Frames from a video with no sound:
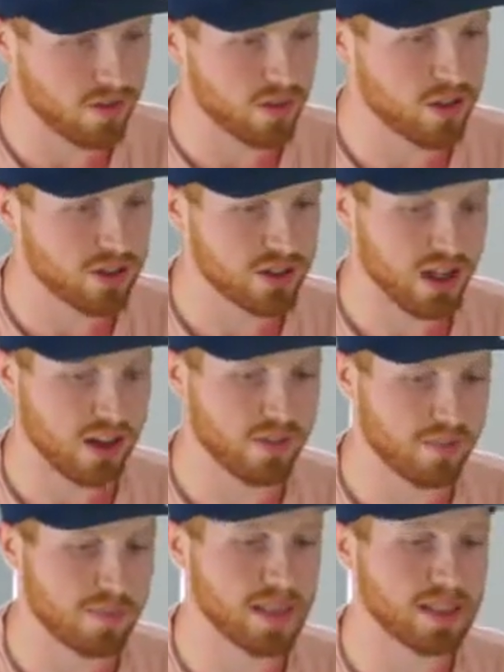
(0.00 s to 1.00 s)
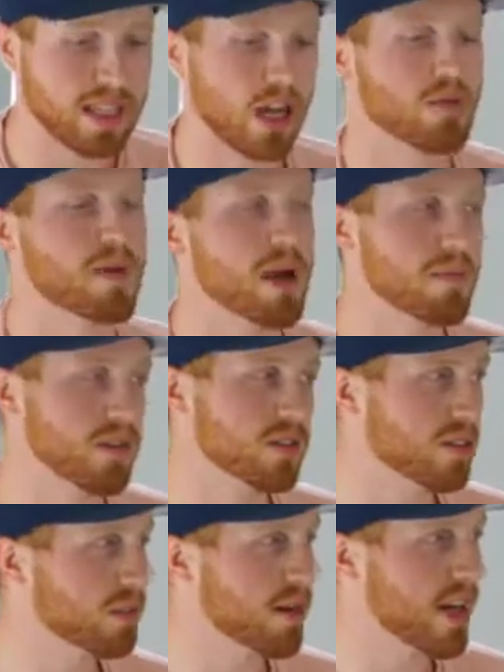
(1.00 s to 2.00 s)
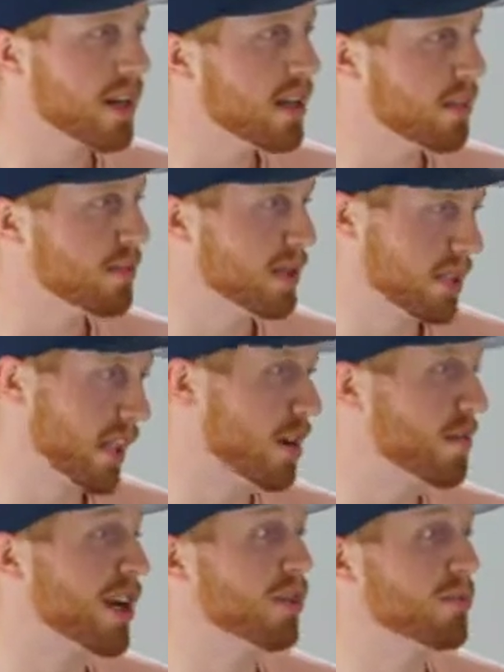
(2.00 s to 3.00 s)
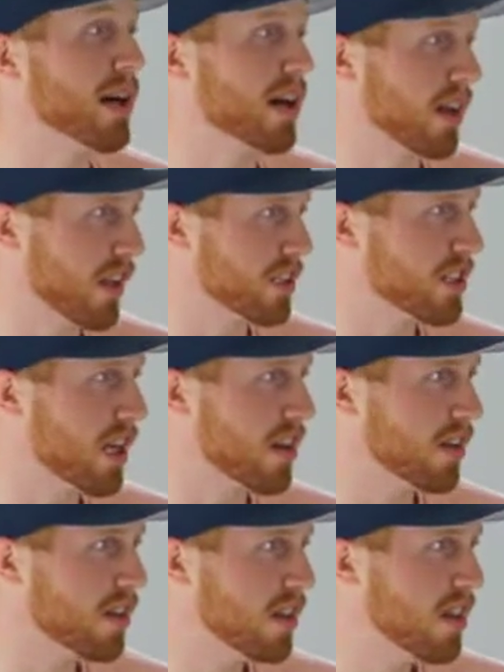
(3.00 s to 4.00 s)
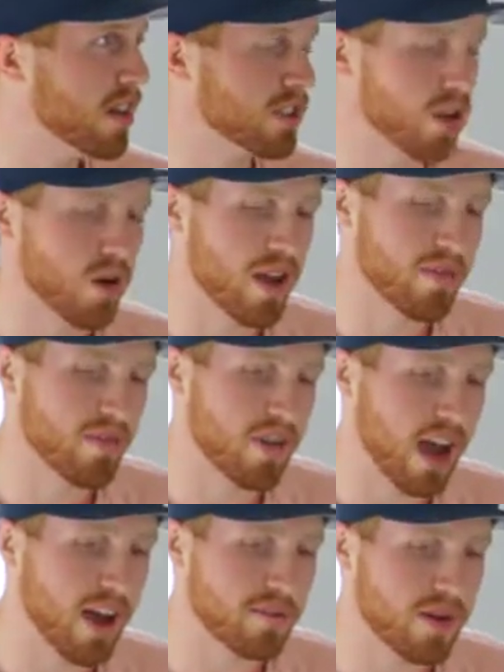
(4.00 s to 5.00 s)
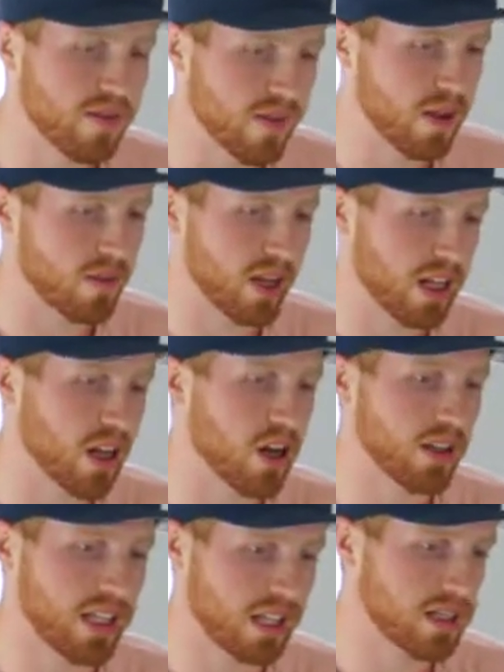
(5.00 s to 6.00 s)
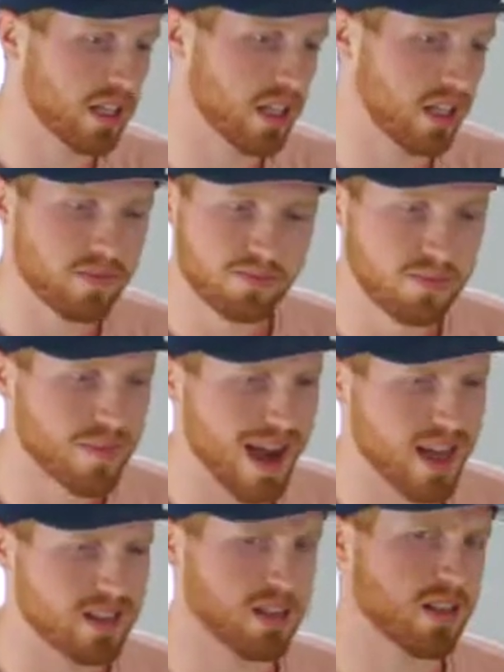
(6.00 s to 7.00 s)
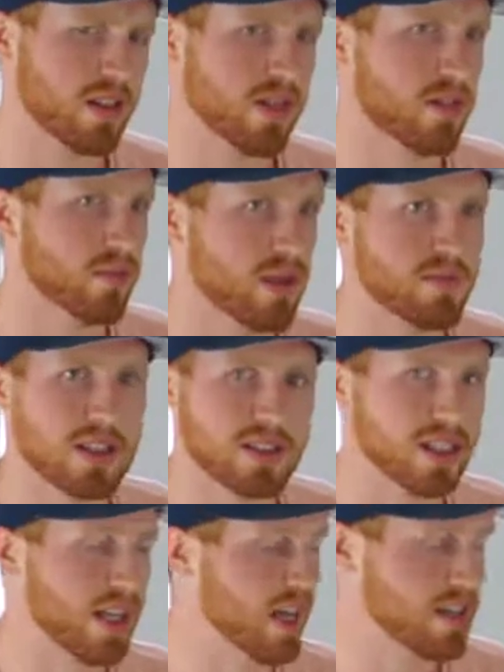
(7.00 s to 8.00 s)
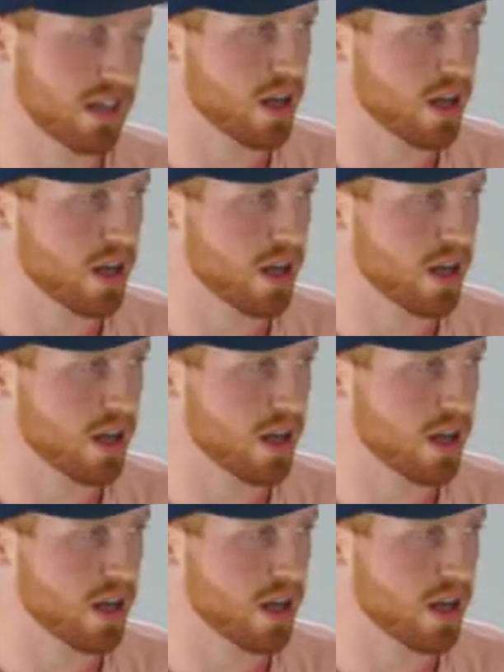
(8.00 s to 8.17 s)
for is kind of building out my personal brand and building out my own marketing channel. Okay. So if I've been following on LinkedIn past 3 months, I guess, a